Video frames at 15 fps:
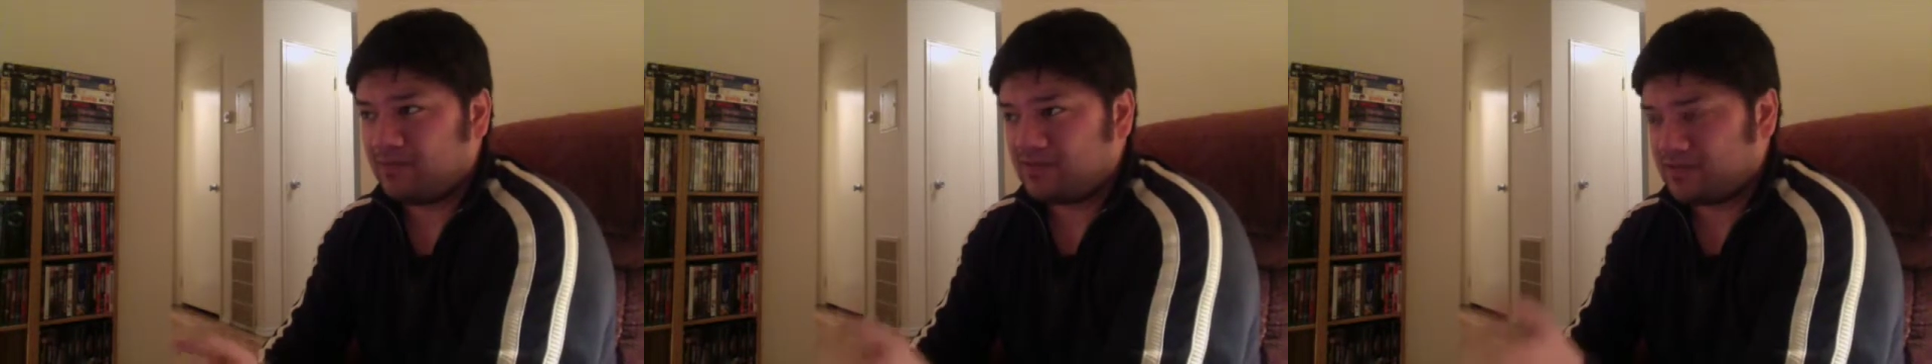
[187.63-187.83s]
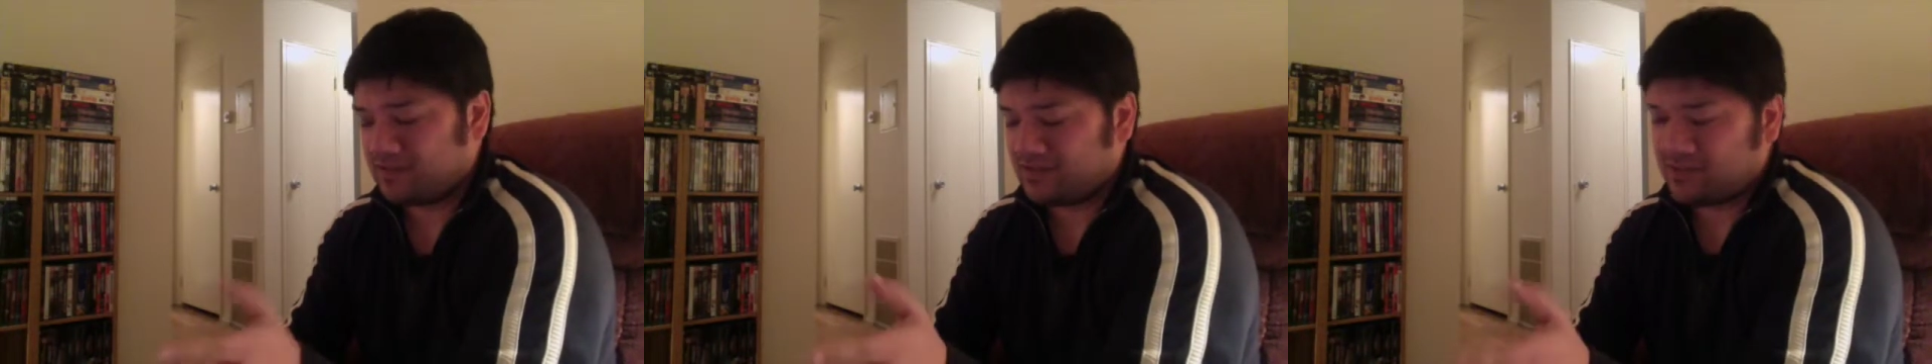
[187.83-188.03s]

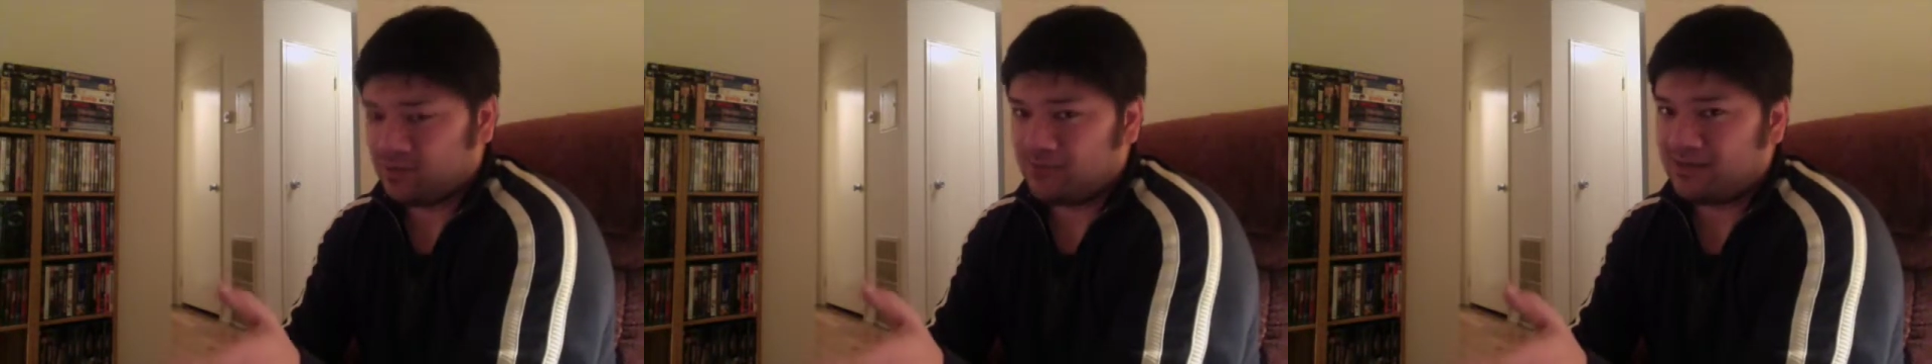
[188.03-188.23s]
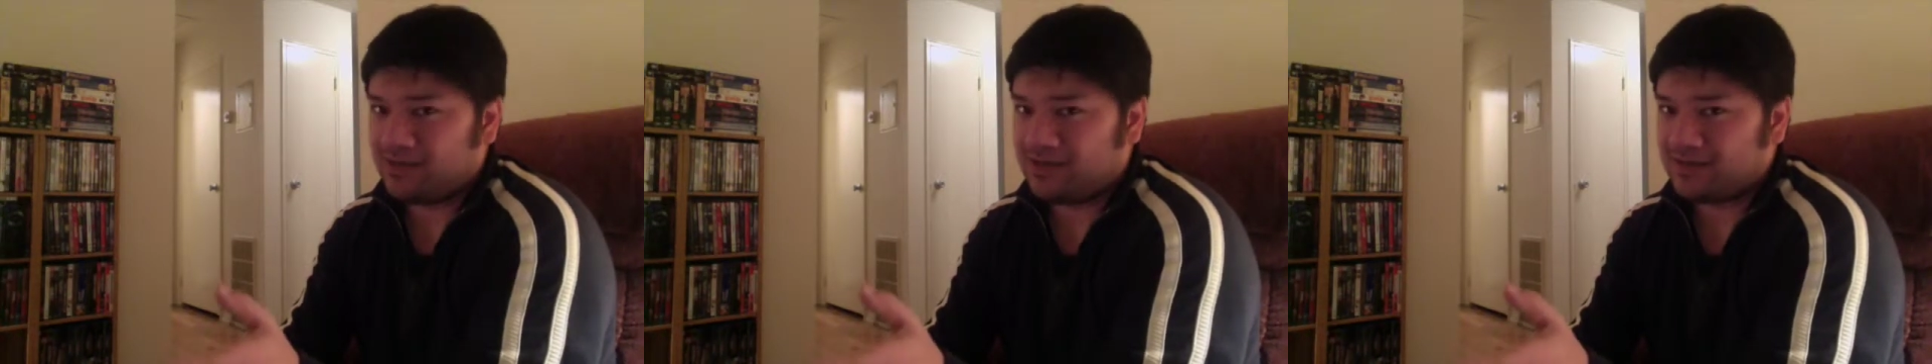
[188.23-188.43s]
to 2
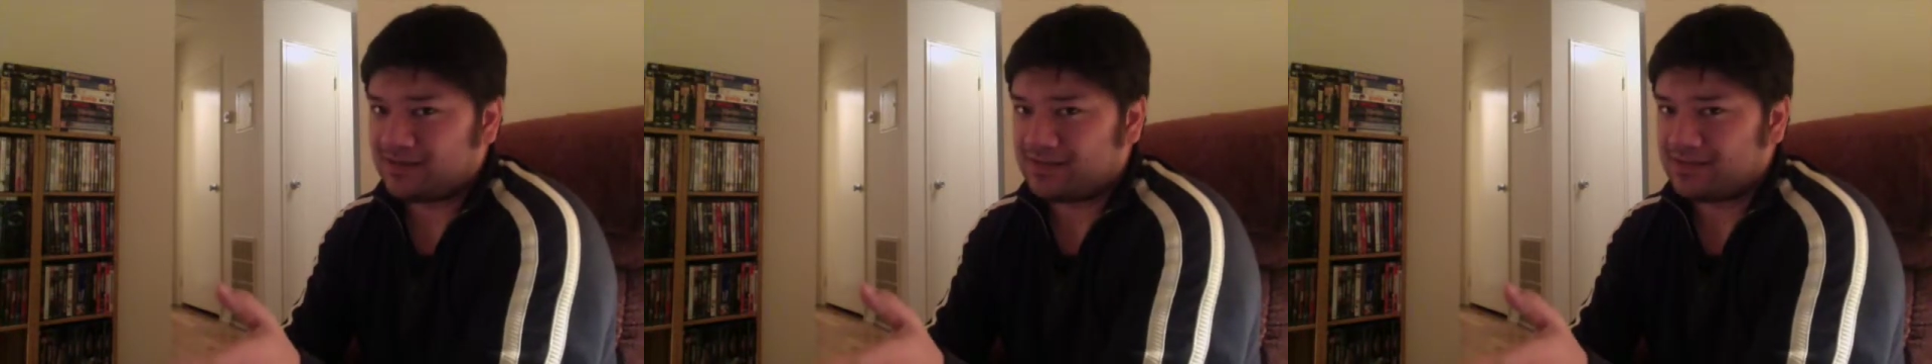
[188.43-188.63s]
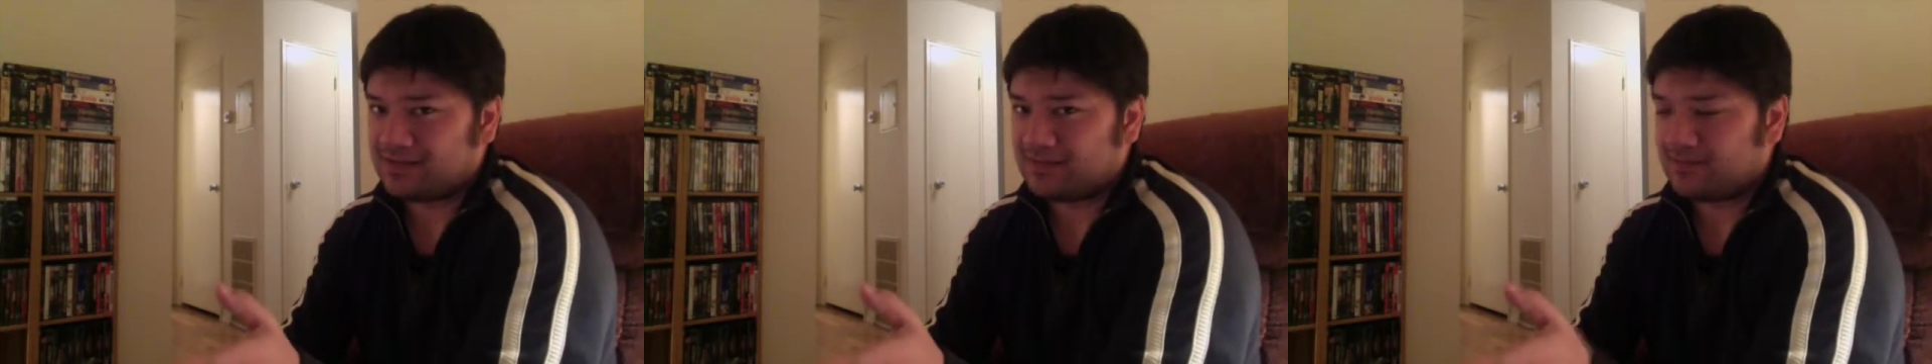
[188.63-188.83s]

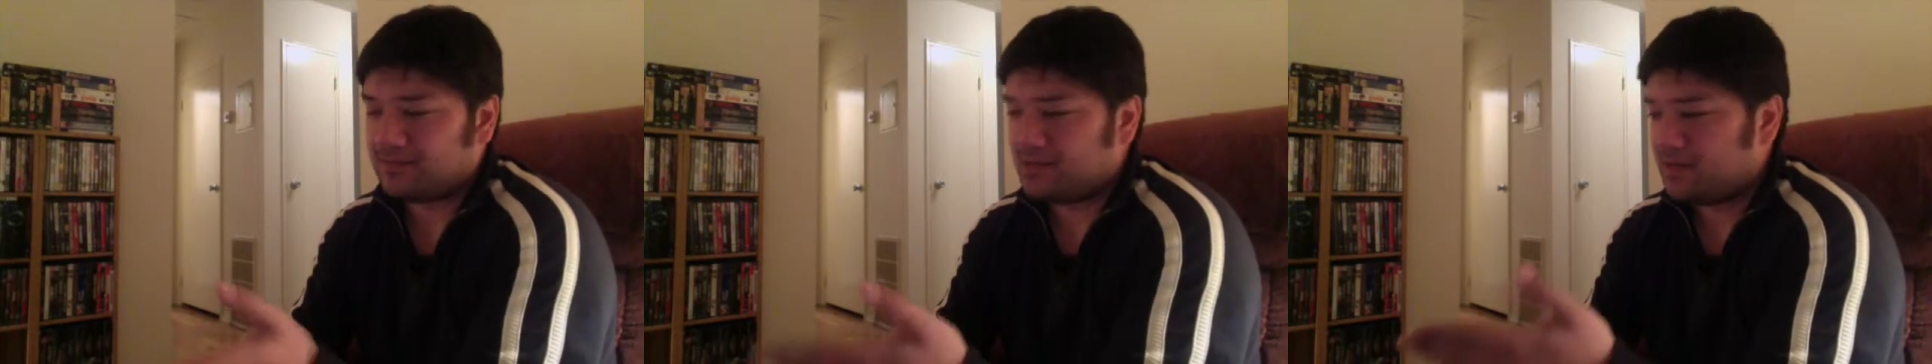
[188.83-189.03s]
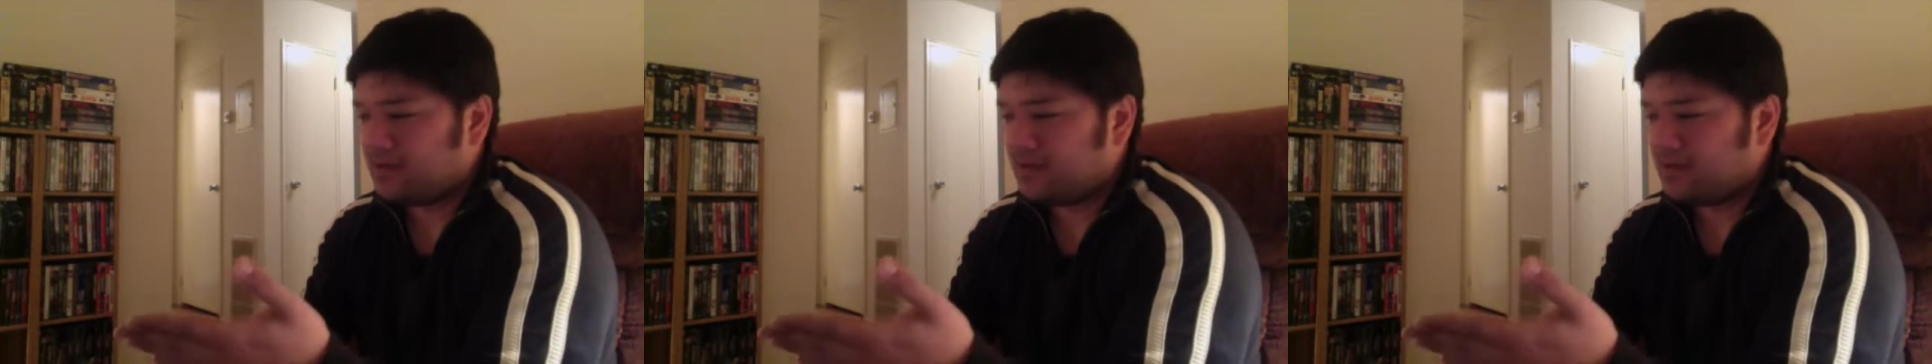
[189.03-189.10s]
minutes.